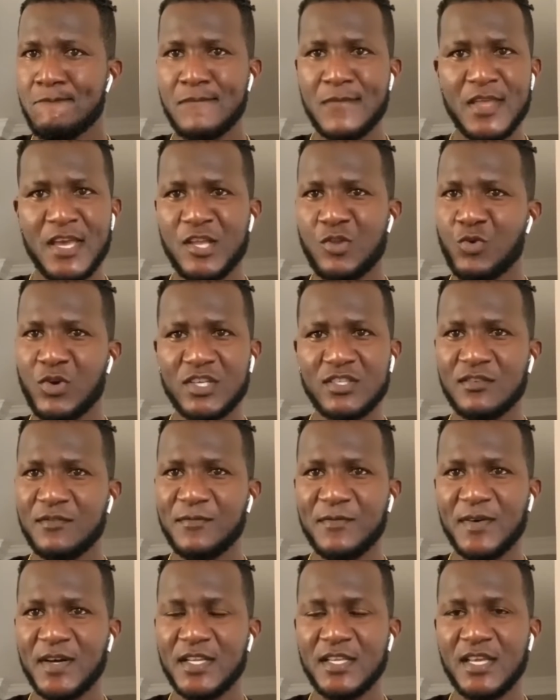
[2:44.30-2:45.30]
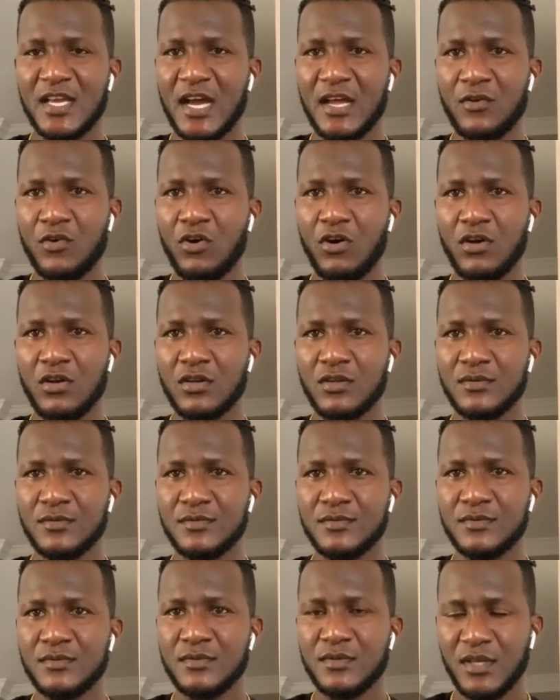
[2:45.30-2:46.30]
it wasn't funny at all.
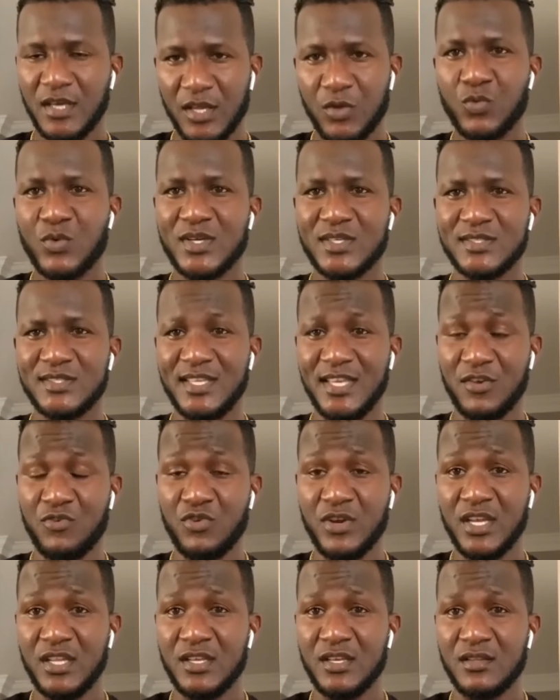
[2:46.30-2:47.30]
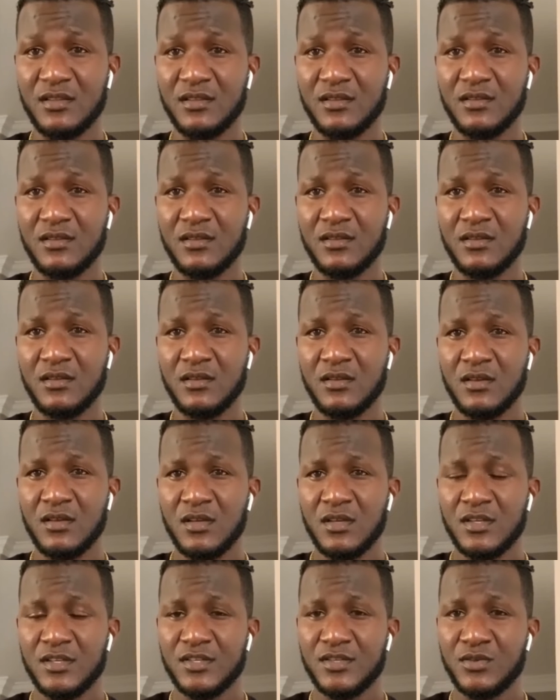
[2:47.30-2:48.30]
It was degrading.
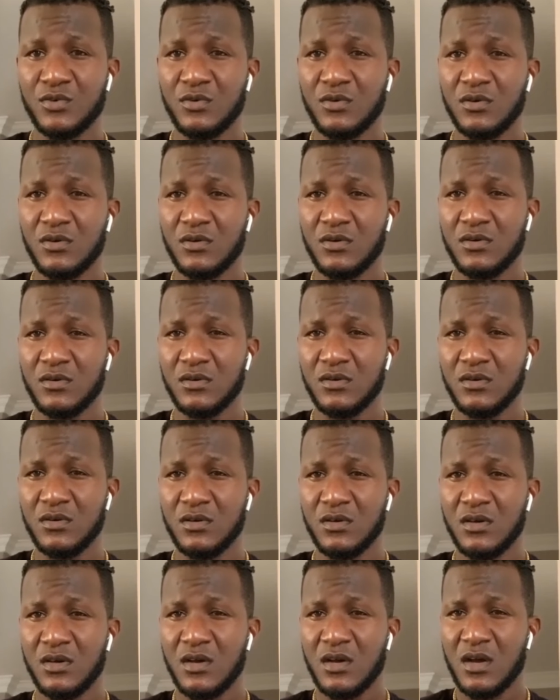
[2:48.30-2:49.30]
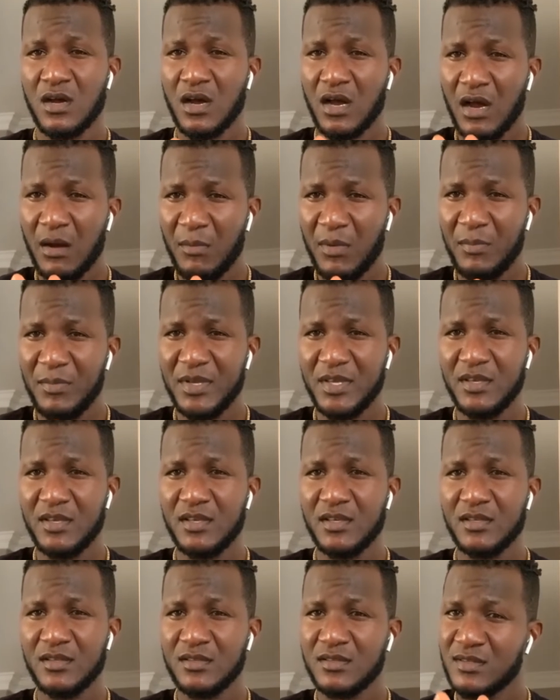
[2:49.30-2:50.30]
So I'm gonna be
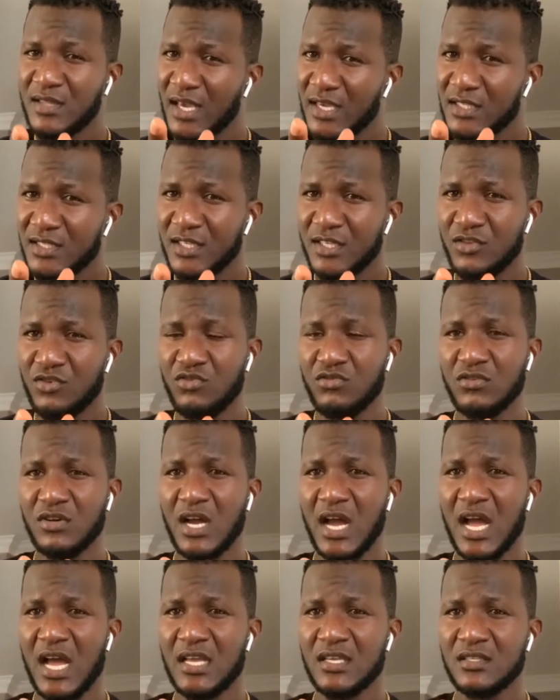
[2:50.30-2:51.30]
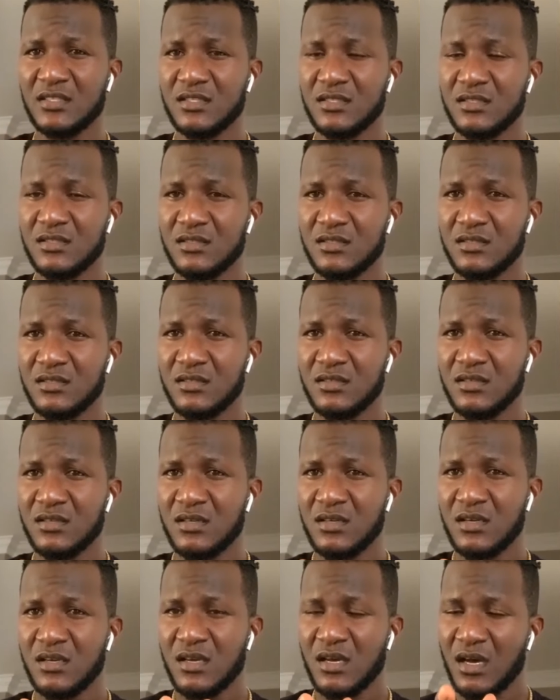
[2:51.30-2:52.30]
texting you guys
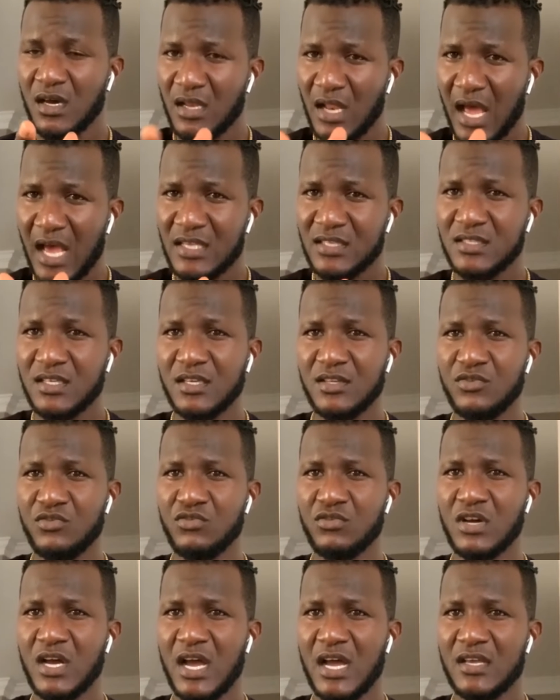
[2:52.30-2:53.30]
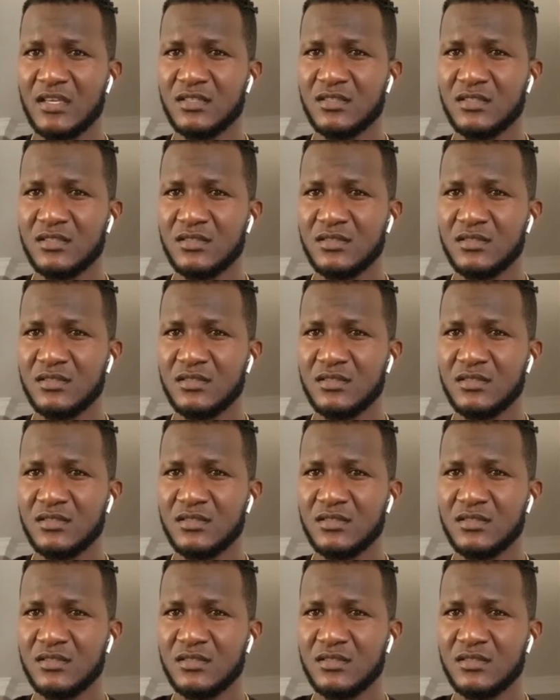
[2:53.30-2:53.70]
and asking you guys,